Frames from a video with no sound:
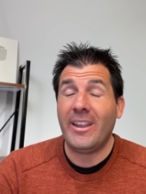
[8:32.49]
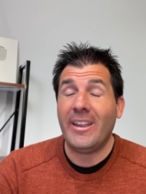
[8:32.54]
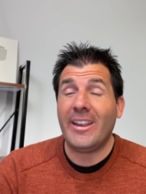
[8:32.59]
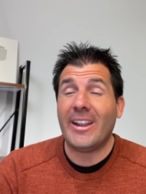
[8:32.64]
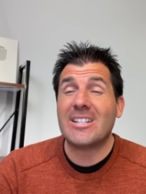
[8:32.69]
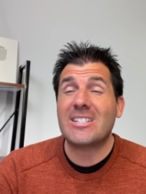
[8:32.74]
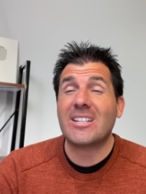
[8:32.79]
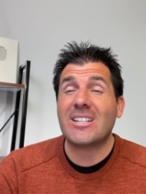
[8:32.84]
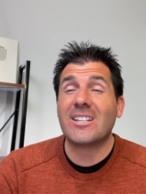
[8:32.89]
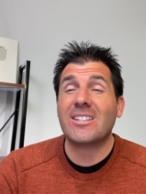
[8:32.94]

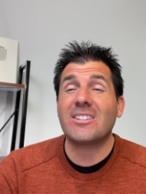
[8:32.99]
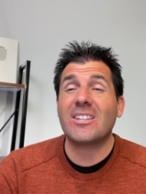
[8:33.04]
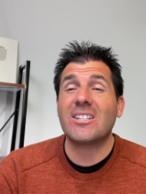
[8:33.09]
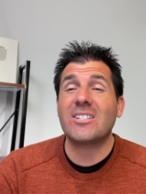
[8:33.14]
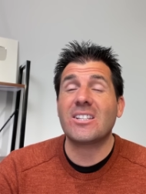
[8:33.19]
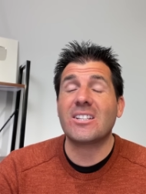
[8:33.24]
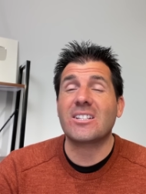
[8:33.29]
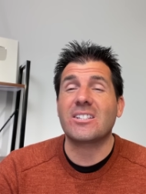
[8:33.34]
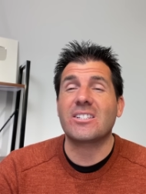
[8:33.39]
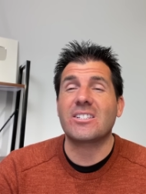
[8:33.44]
It's this
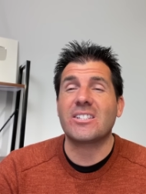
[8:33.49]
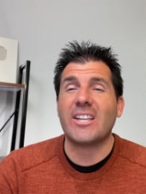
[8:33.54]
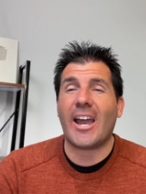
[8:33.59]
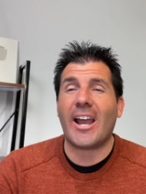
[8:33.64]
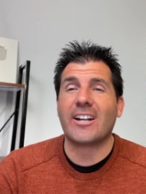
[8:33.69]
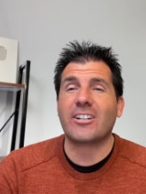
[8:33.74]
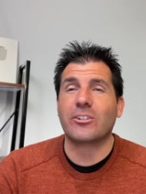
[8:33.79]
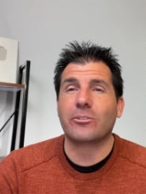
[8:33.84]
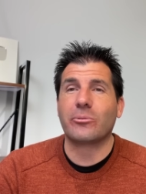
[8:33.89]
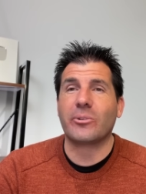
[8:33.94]

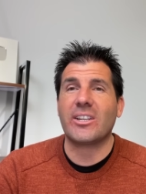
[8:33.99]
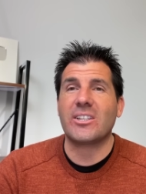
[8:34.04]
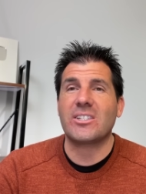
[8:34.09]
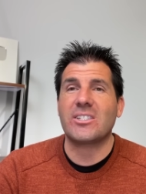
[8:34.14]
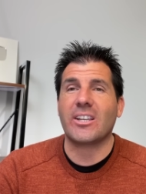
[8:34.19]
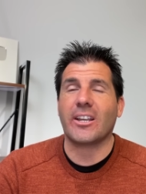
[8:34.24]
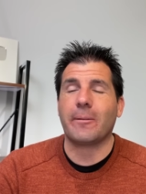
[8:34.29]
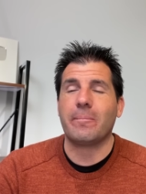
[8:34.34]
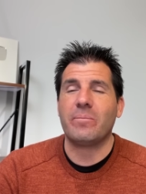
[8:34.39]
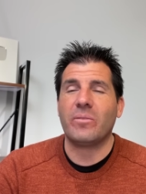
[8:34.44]
exact reason,